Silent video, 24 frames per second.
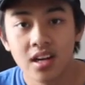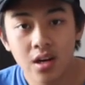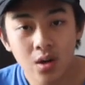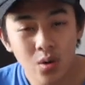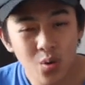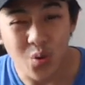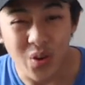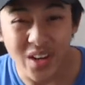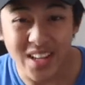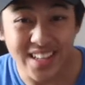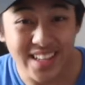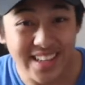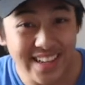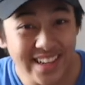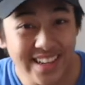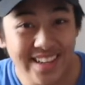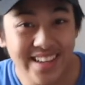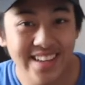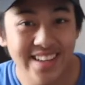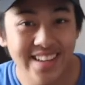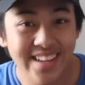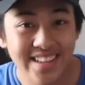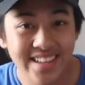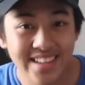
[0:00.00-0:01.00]
Really?
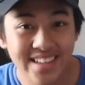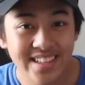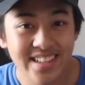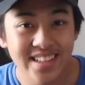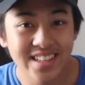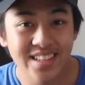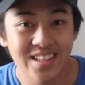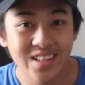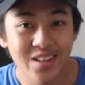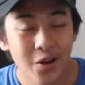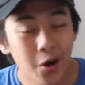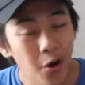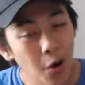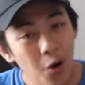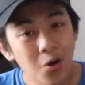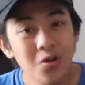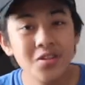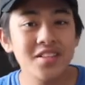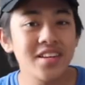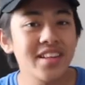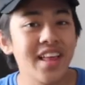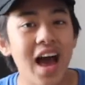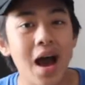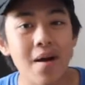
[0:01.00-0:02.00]
Who's
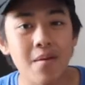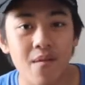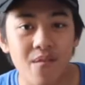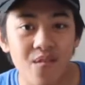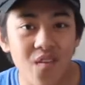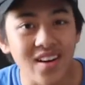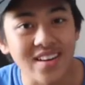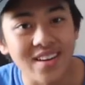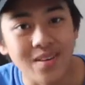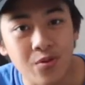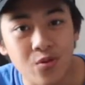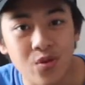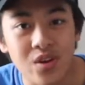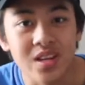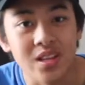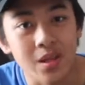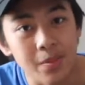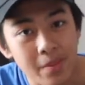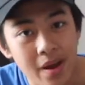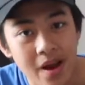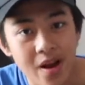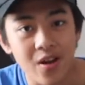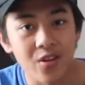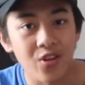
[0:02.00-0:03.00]
gonna have a fucking reading
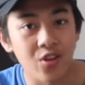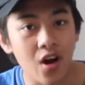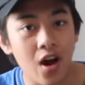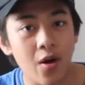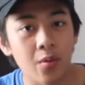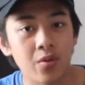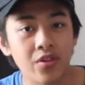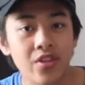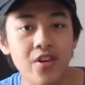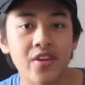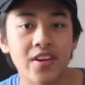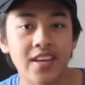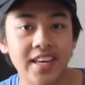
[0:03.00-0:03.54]
marathon with their